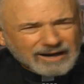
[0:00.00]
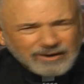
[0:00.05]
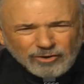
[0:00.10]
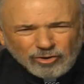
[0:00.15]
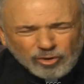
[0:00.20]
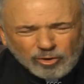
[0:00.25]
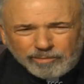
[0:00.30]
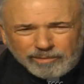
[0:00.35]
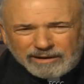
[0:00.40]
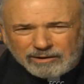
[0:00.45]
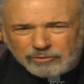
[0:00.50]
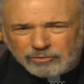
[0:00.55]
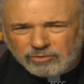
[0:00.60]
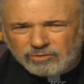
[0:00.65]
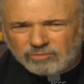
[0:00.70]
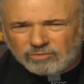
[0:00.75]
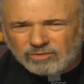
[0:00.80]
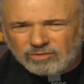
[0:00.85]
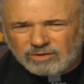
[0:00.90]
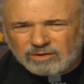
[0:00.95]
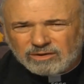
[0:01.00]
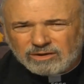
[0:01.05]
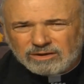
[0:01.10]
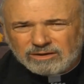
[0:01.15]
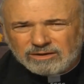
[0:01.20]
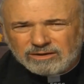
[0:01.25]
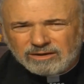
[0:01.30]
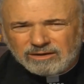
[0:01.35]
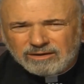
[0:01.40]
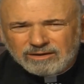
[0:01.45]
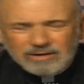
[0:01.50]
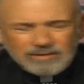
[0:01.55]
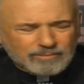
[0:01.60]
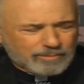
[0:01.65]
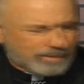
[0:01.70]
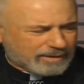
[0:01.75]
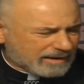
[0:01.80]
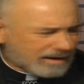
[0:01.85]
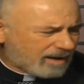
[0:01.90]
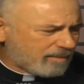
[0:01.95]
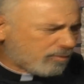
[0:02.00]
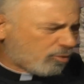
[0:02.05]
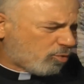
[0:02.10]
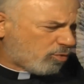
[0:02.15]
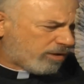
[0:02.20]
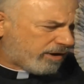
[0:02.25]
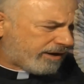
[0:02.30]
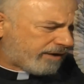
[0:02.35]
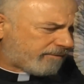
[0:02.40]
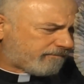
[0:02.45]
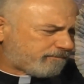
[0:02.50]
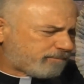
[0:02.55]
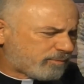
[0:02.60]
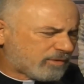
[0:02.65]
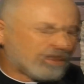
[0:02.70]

don't know about you, but I'm aware